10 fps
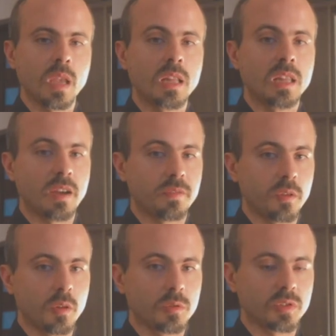and love
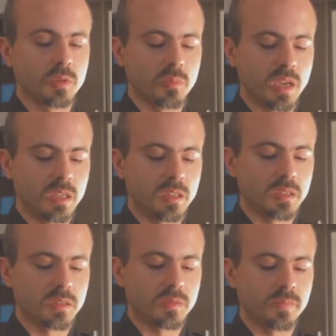follows
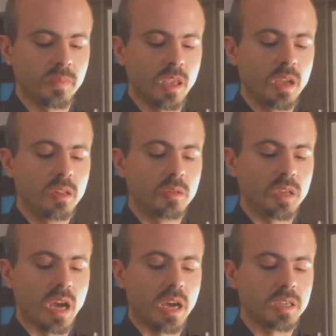humaneness, to
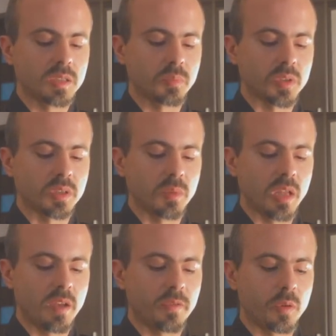the highest possible
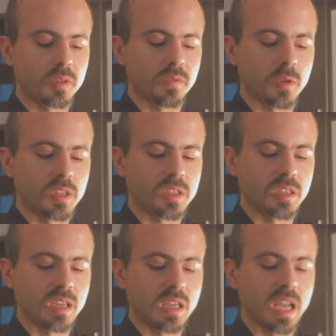effort for reaching
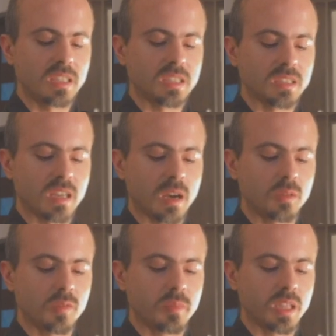the greatest
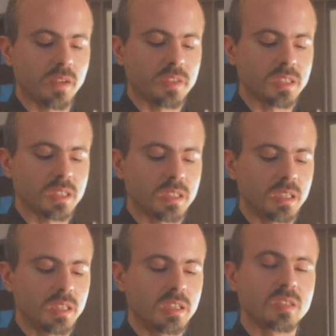ground of metaphysics
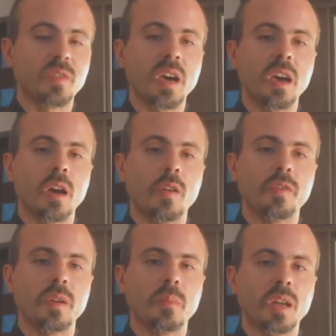in the sphere
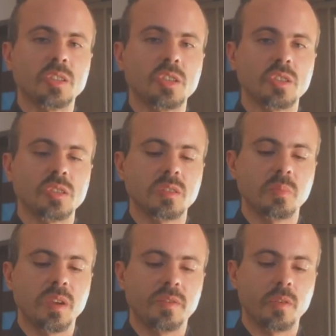of magician's
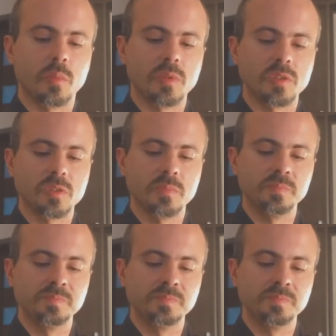performance.